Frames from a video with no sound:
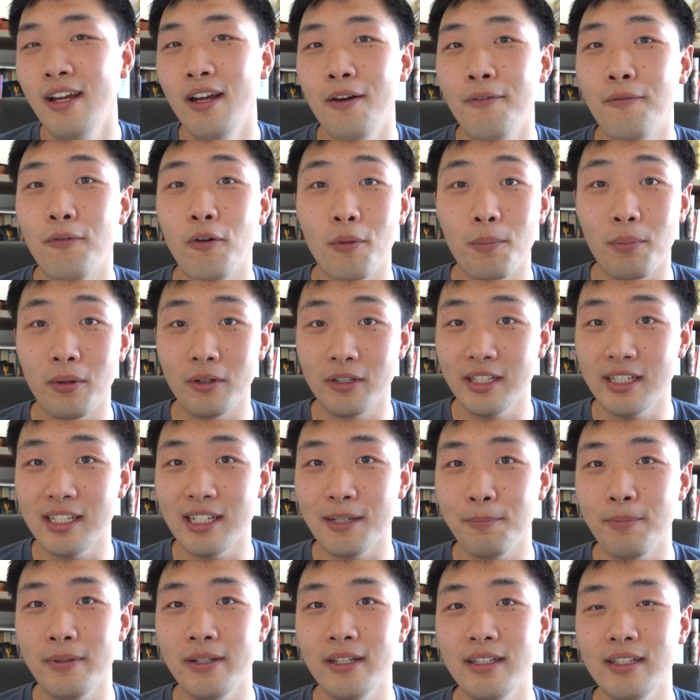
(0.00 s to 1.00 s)
for
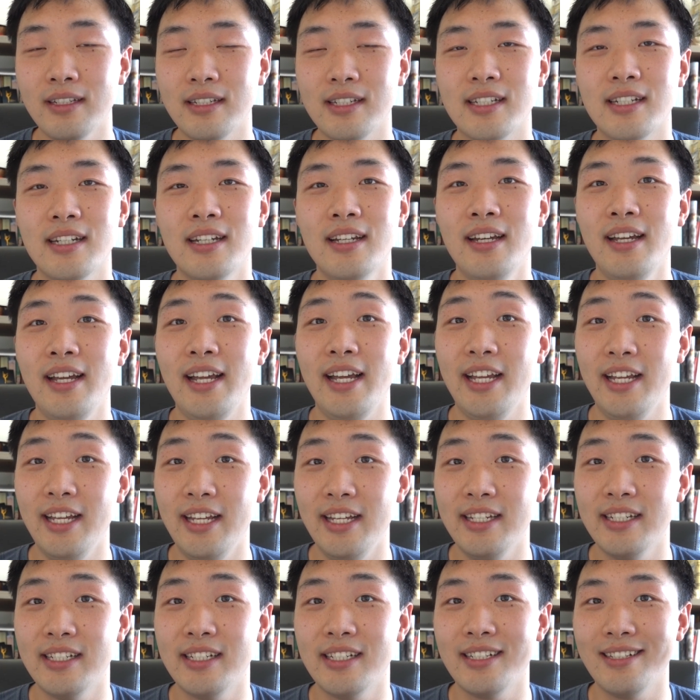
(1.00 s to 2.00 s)
participants
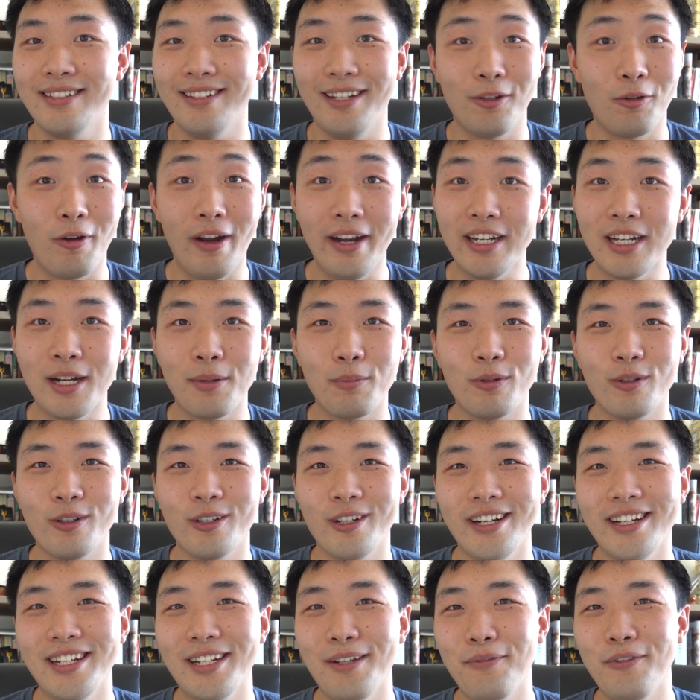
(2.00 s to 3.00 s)
is a great number.
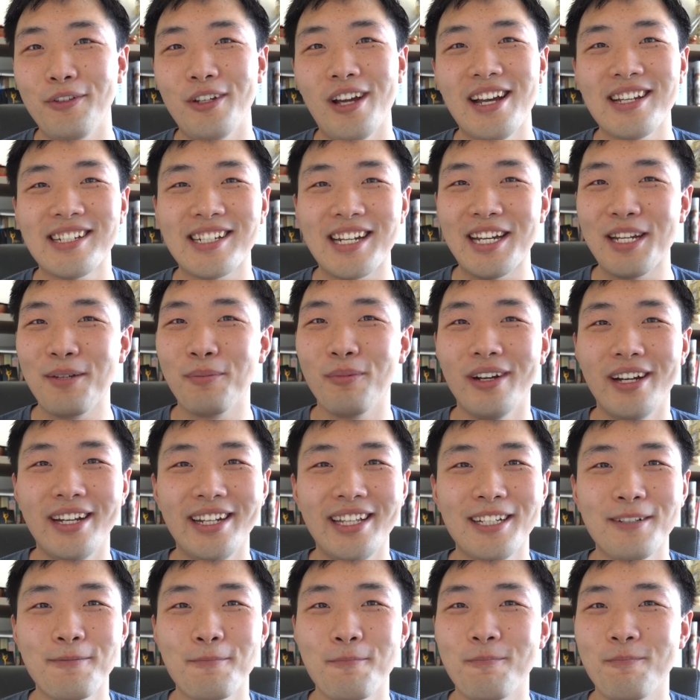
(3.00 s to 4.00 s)
And if you ask
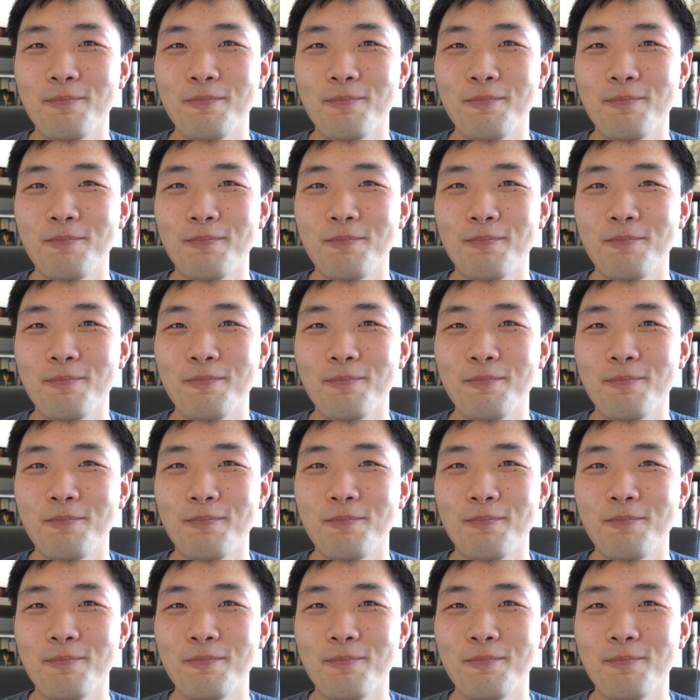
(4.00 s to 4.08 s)
anybody,